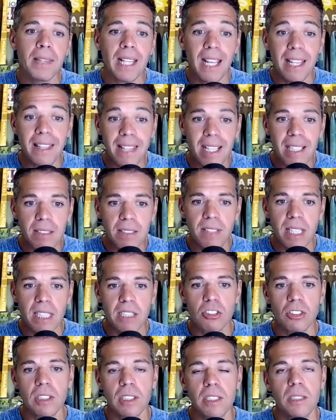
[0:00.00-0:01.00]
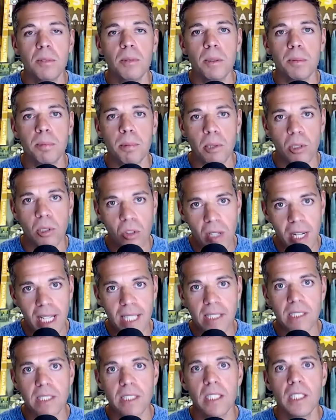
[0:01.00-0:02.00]
And then eventually we
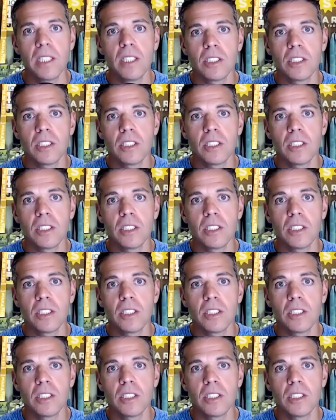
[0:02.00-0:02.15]
progress